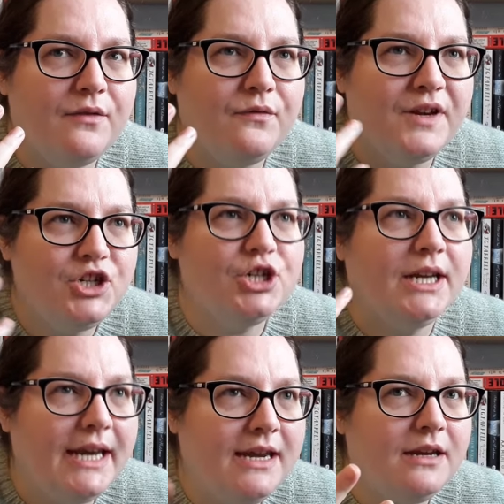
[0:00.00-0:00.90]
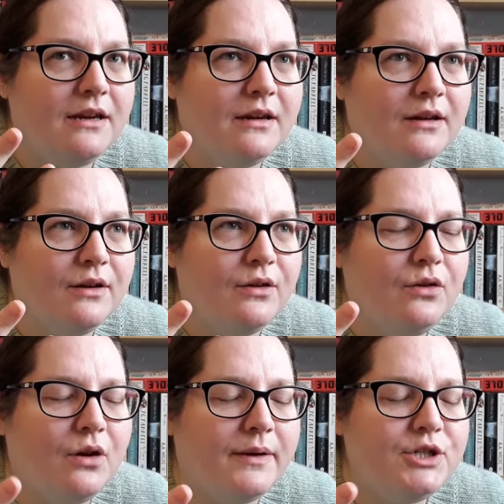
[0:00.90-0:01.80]
visually
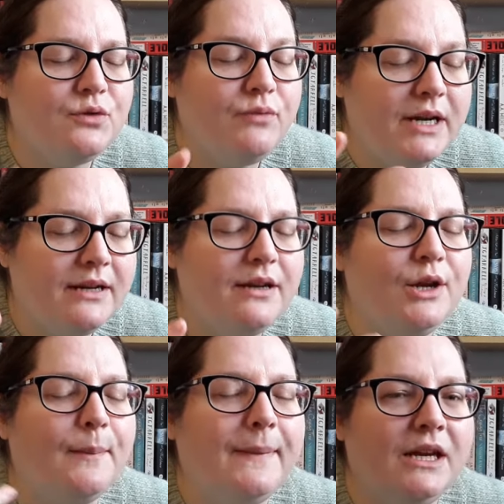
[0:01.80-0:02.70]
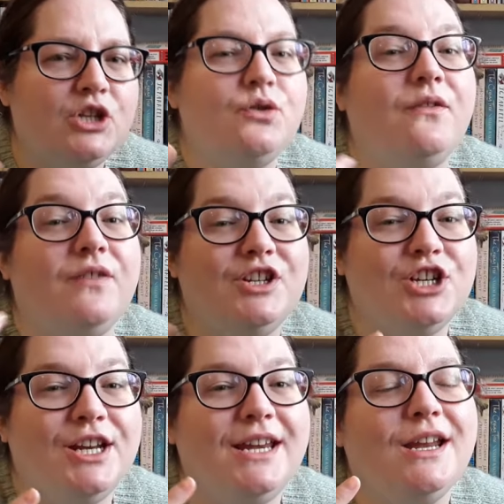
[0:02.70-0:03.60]
you know as you're reading it you can picture it
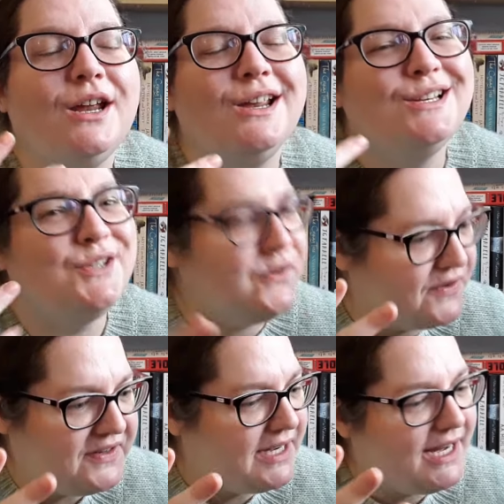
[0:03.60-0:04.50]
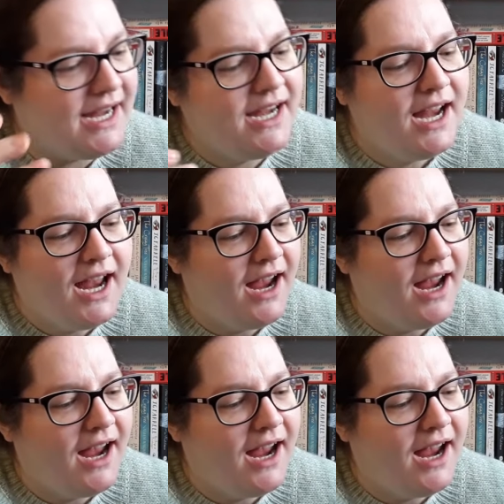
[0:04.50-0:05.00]
visually so vividly